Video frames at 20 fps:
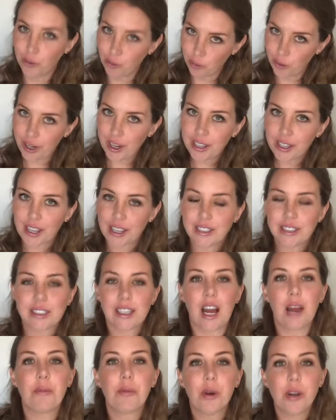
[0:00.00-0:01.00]
realist,
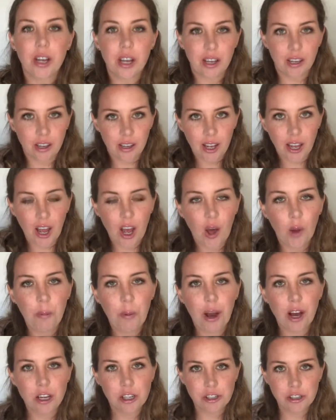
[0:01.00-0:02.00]
I'm gonna help
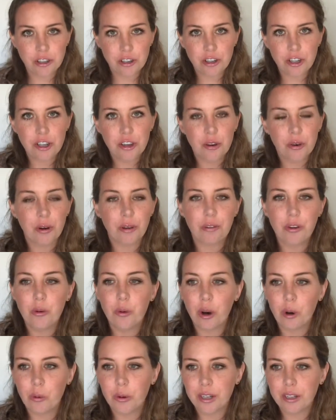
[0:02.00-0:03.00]
usher you, if you
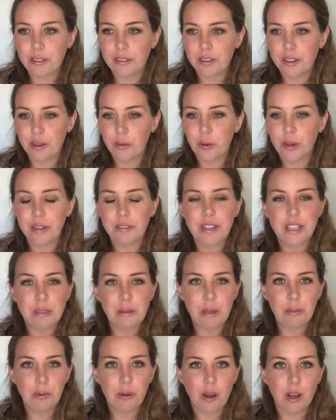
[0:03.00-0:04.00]
are one of these
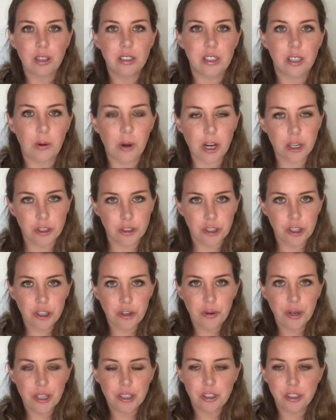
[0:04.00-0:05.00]
people also, usher
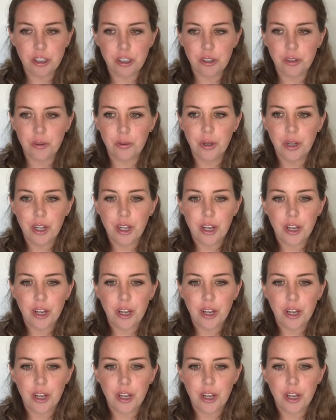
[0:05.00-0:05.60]
you into